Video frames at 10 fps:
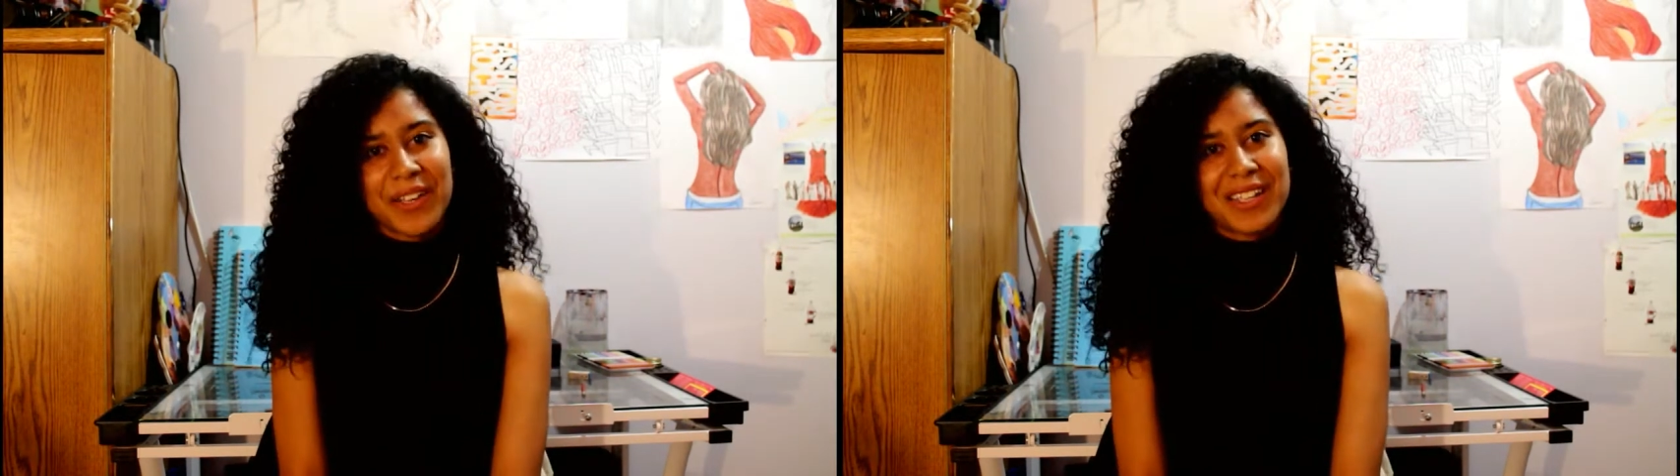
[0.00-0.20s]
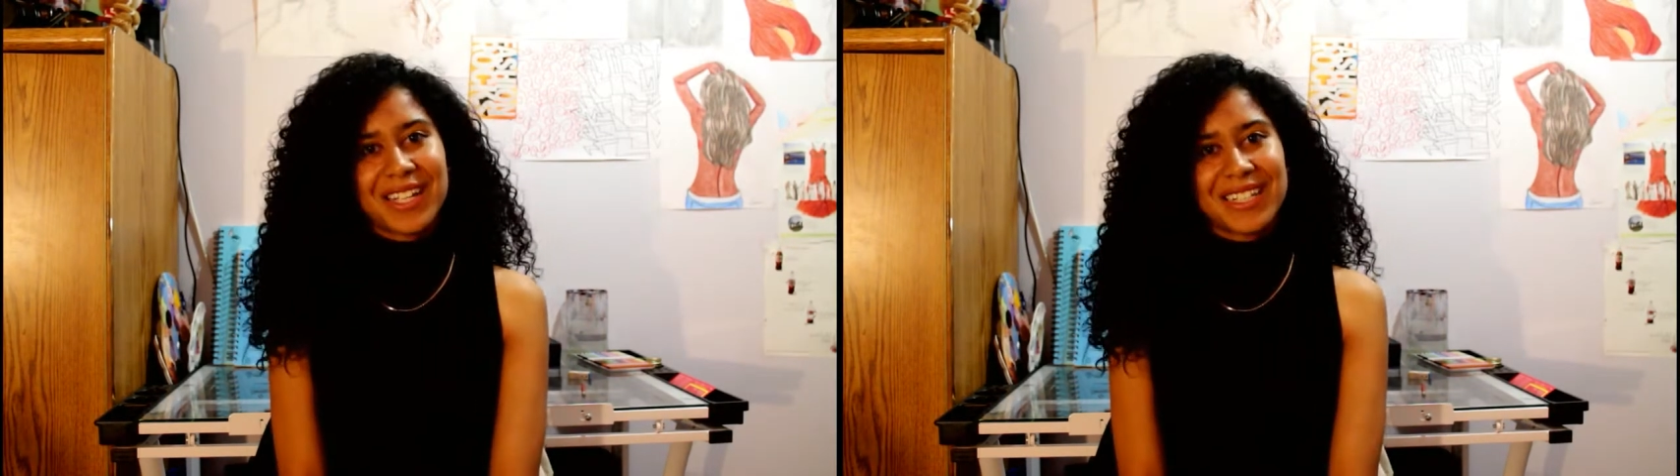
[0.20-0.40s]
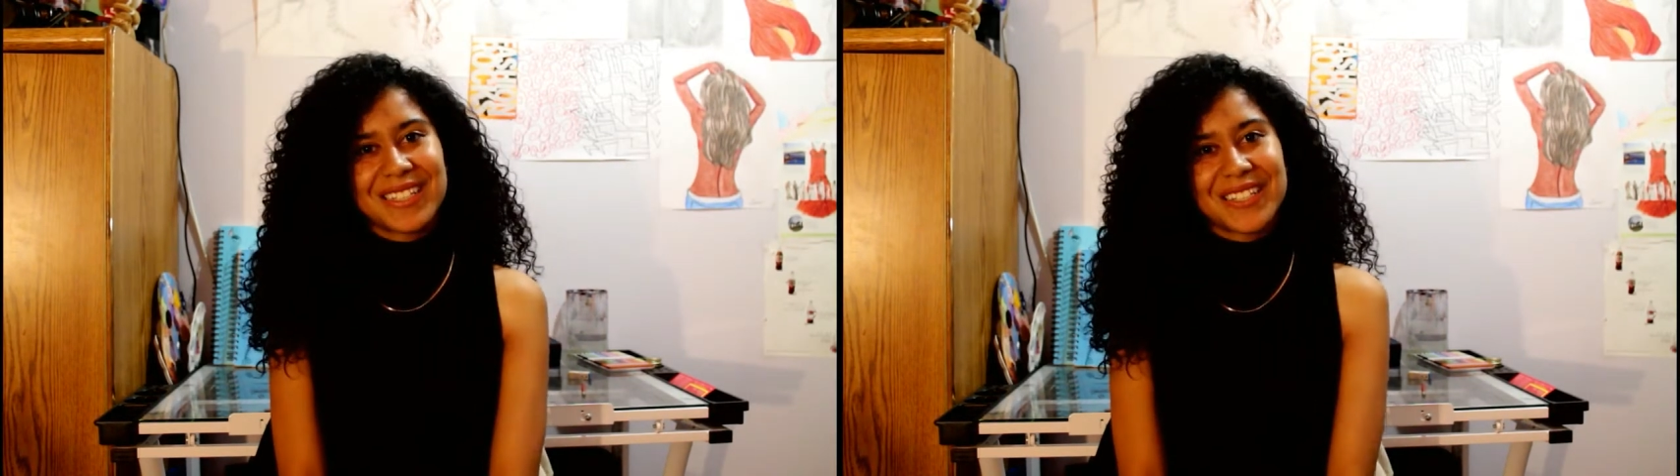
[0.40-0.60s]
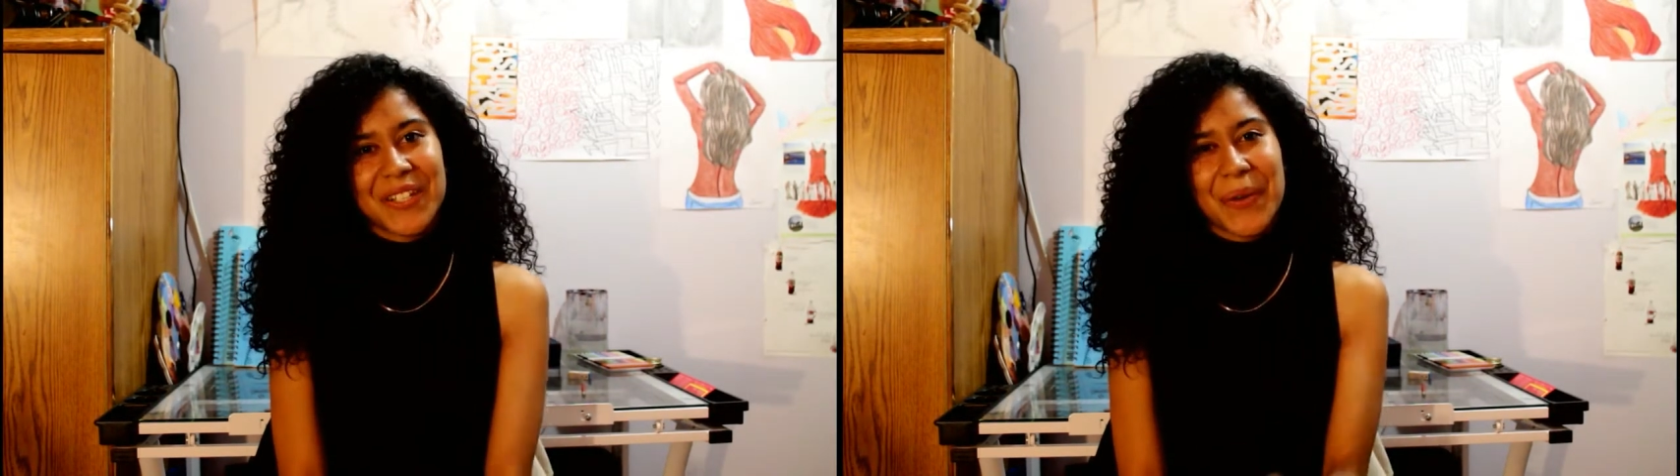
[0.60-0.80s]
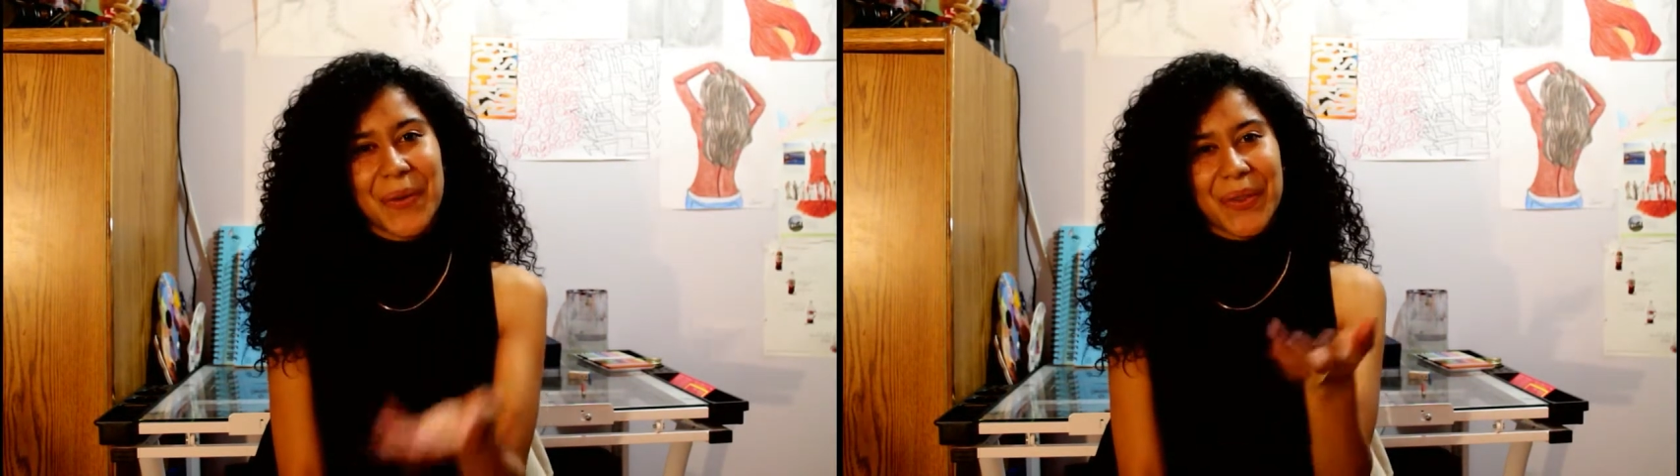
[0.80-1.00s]
okay guys,
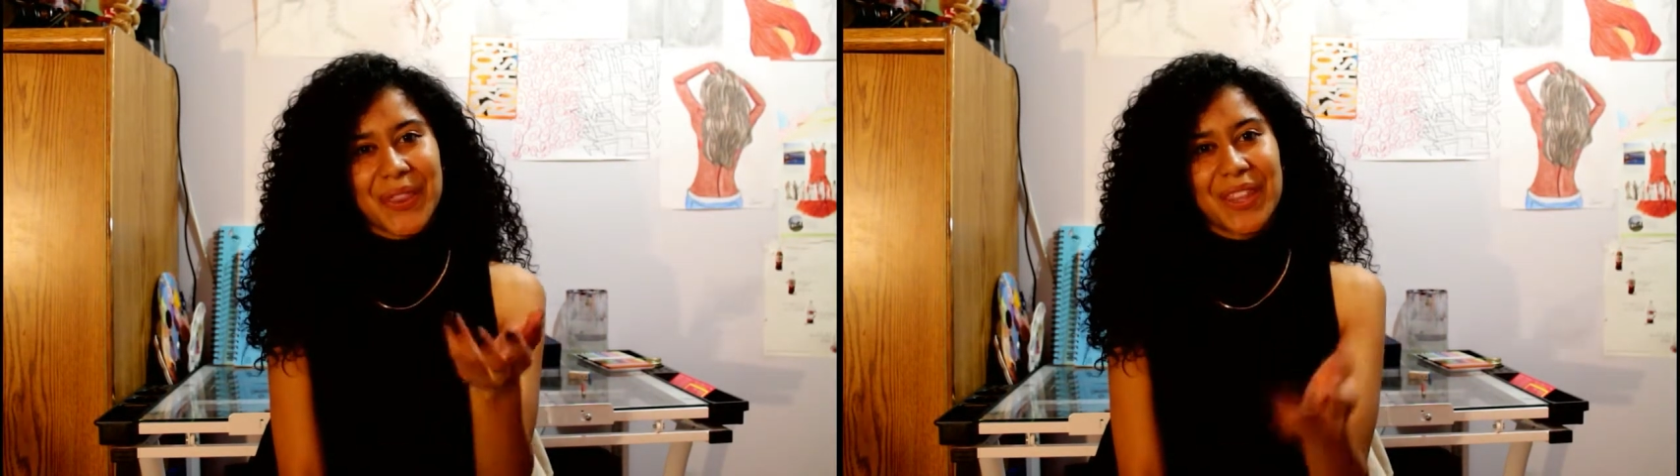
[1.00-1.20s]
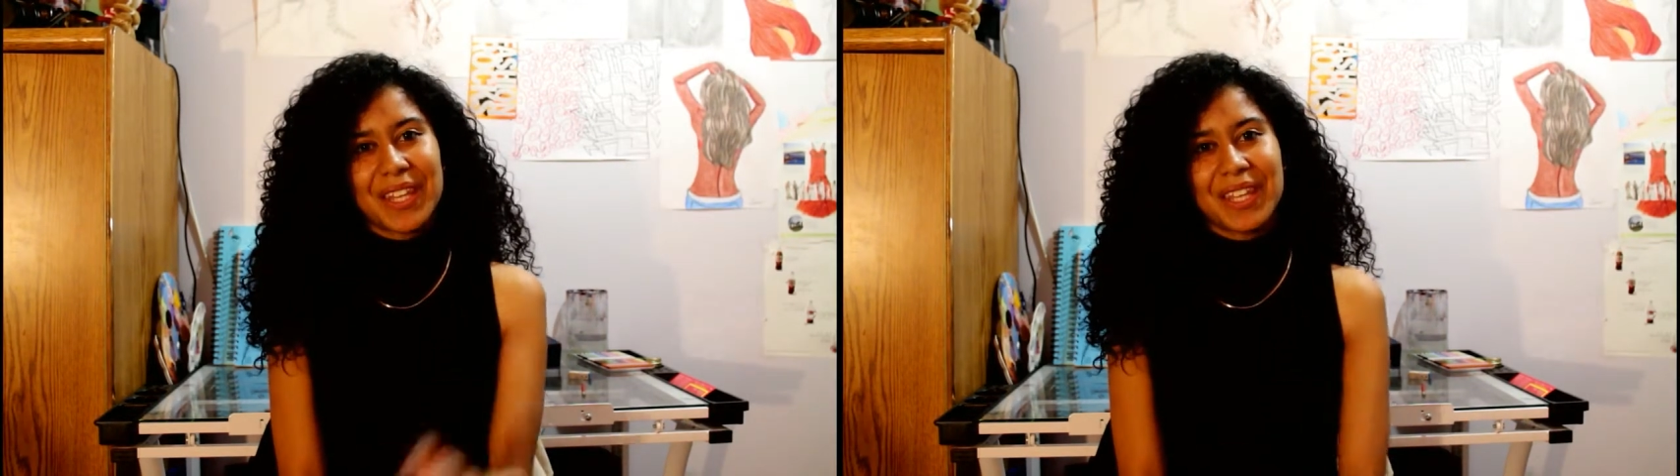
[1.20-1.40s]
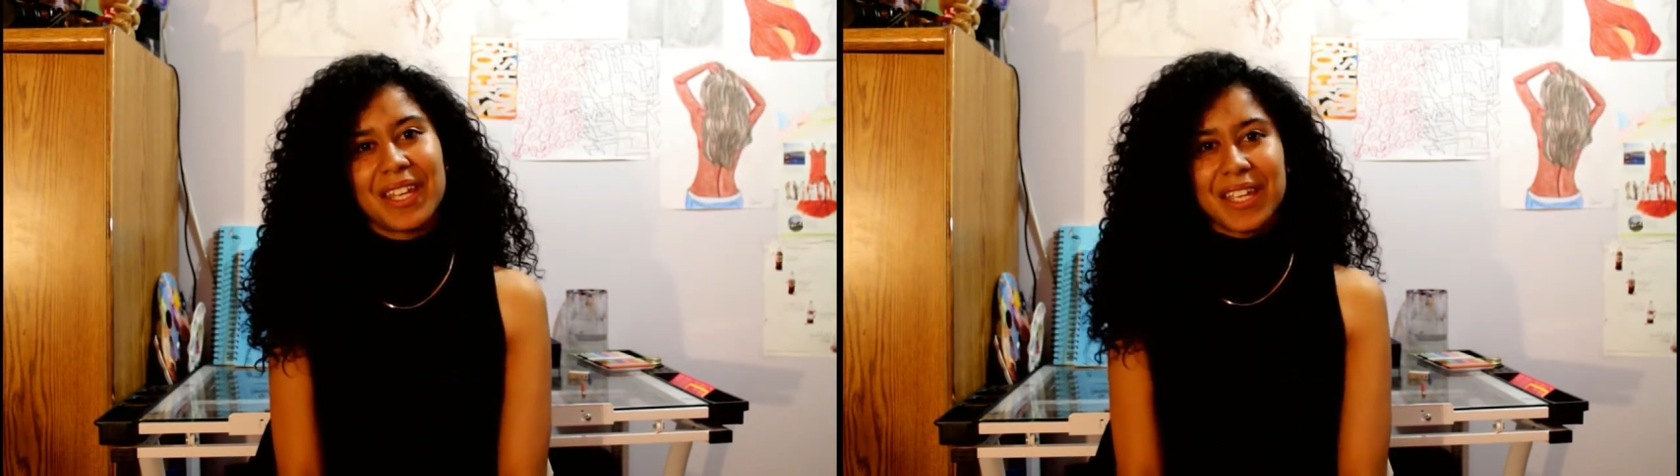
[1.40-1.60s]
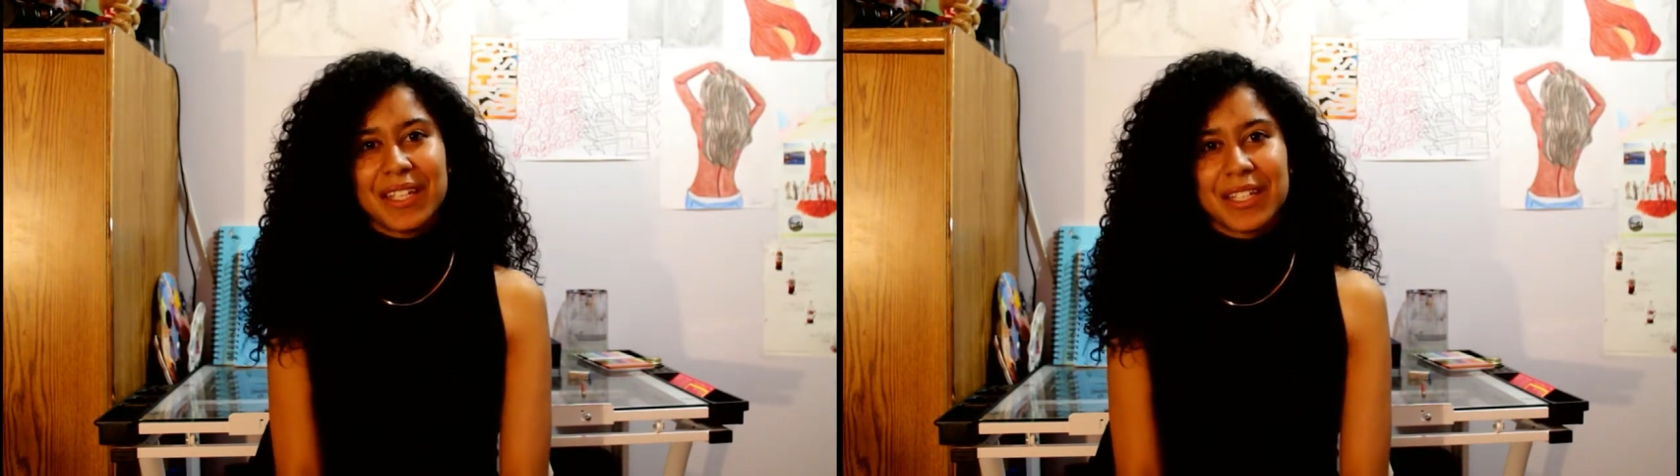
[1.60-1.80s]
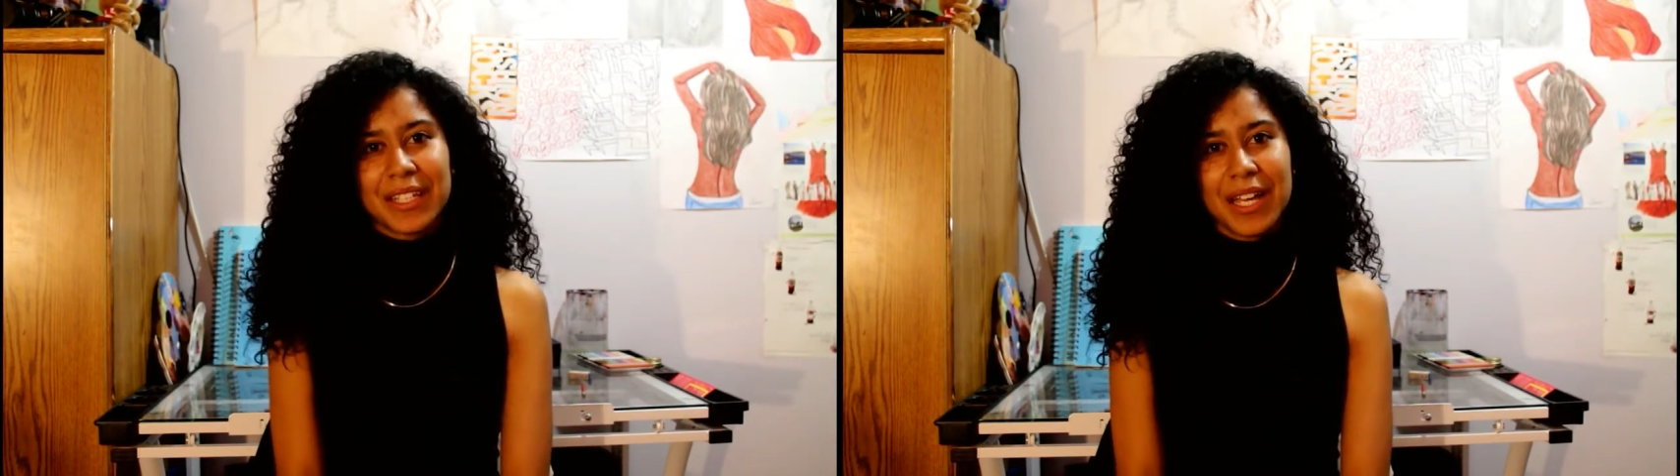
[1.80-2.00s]
so
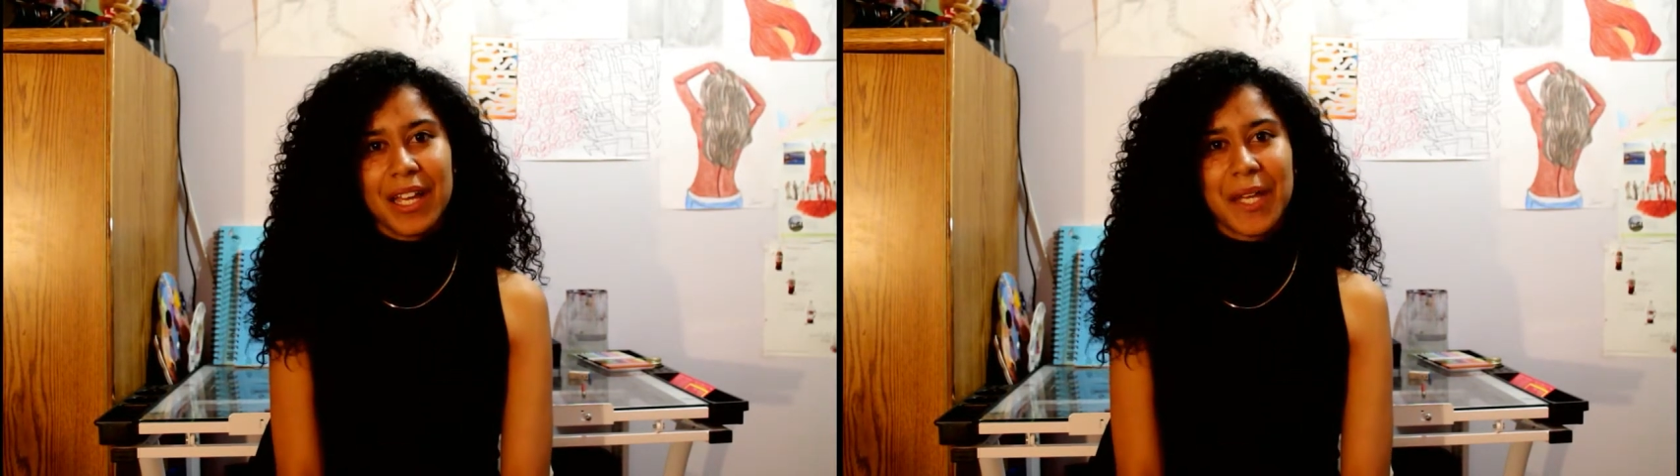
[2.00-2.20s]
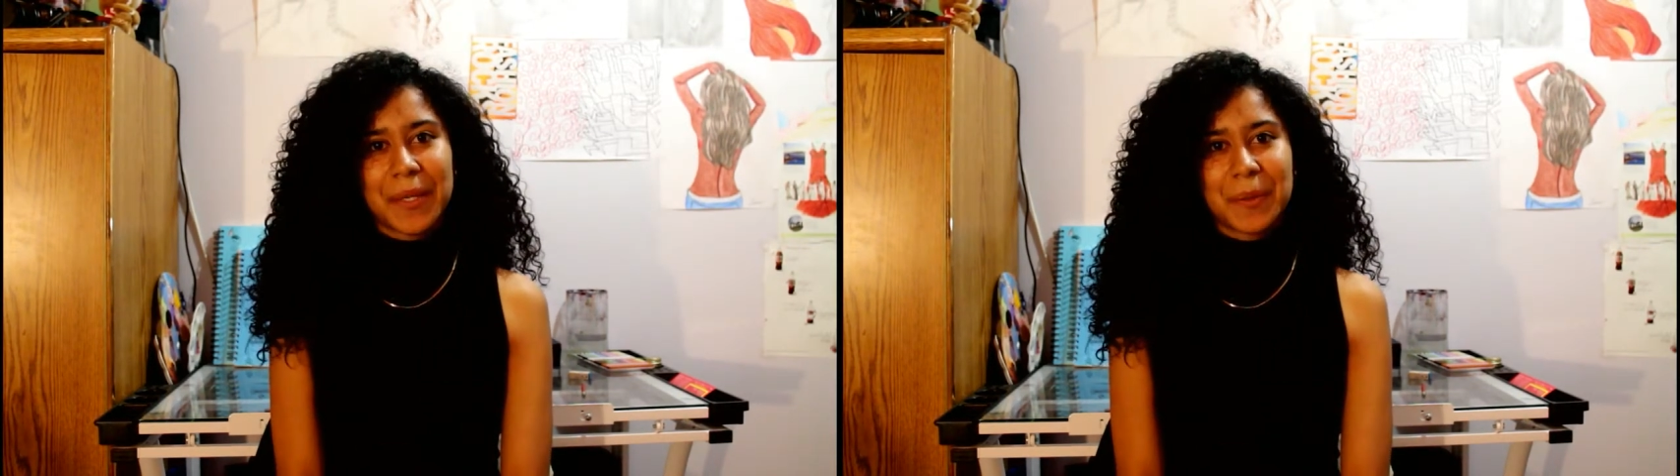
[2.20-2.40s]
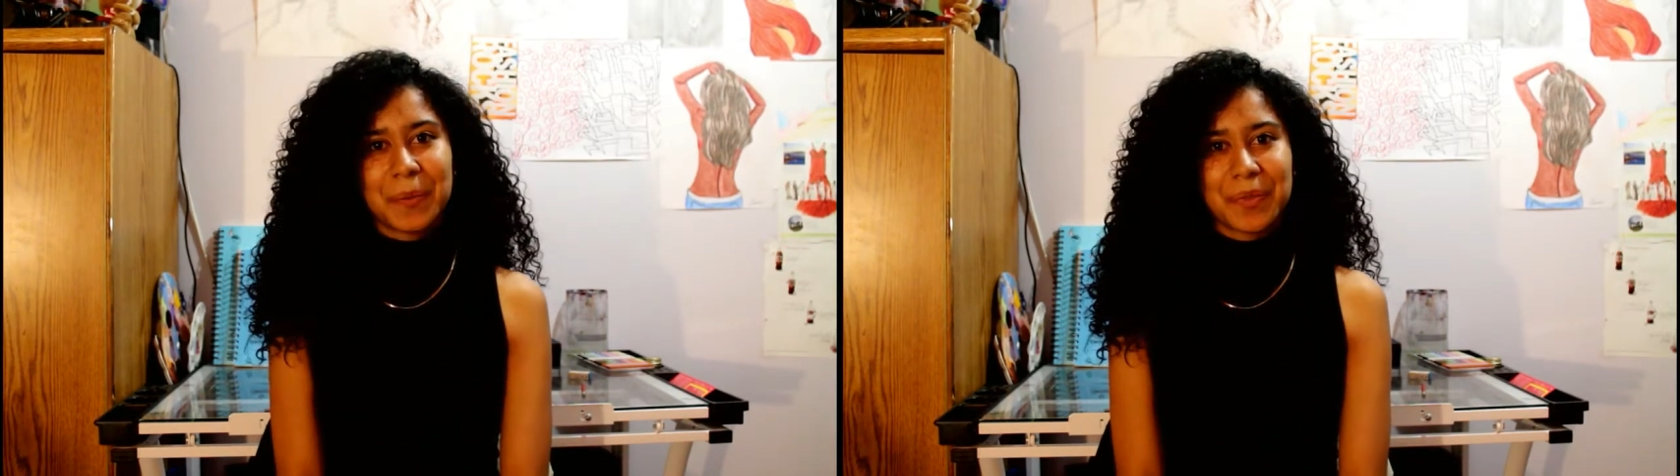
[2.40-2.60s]
yeah